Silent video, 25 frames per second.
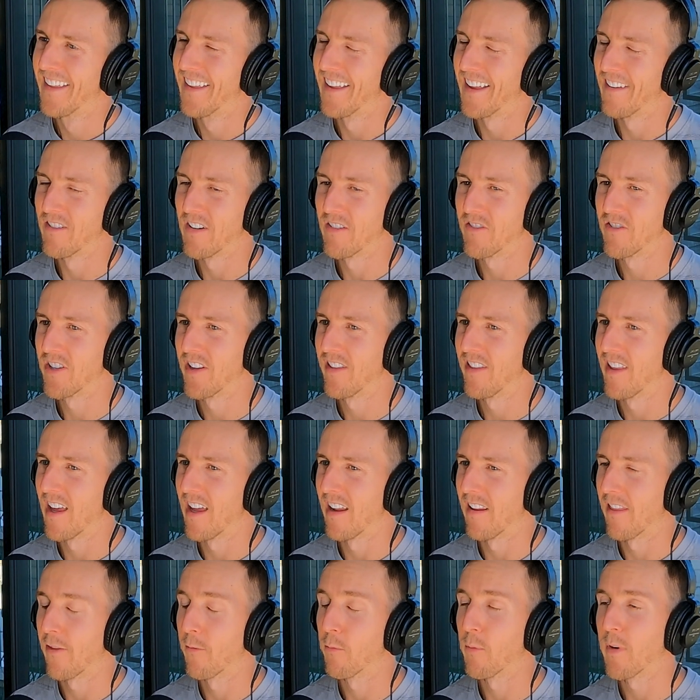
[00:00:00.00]
I've never done
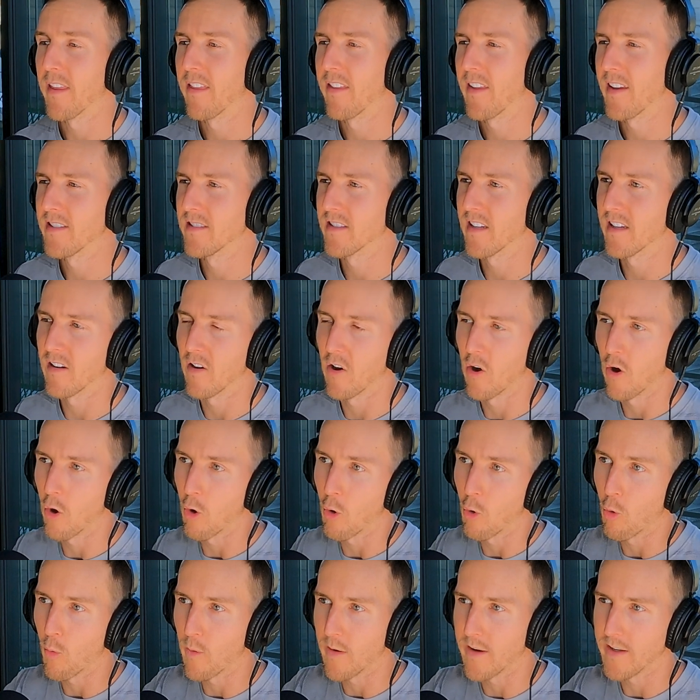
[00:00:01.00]
that. 3 things I
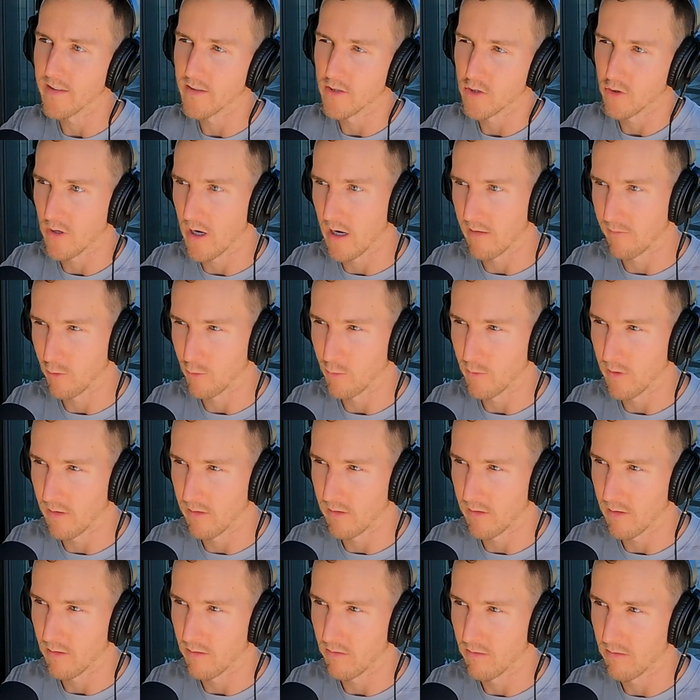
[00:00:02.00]
always travel with
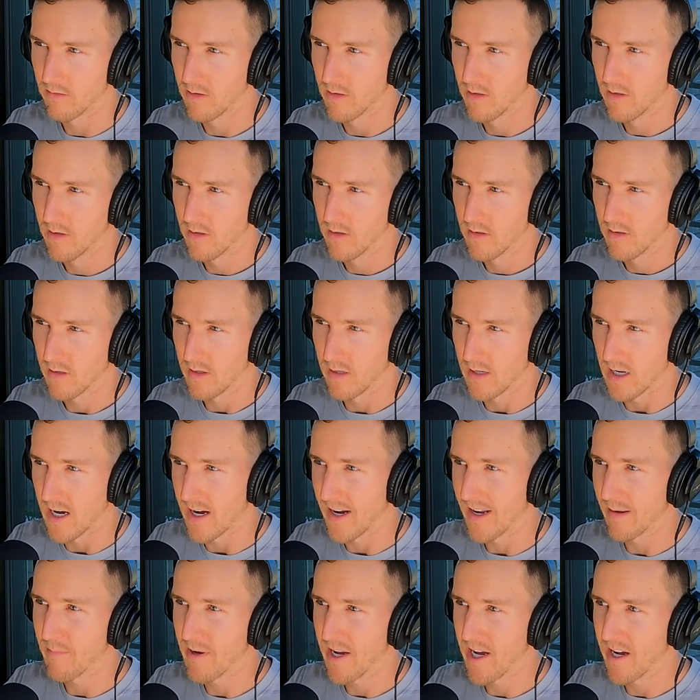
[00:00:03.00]
though: an
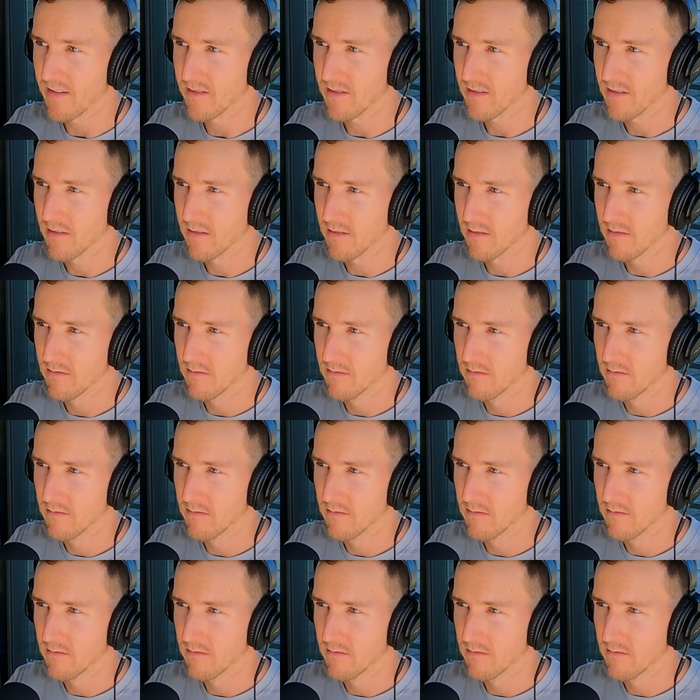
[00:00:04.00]
eye mask,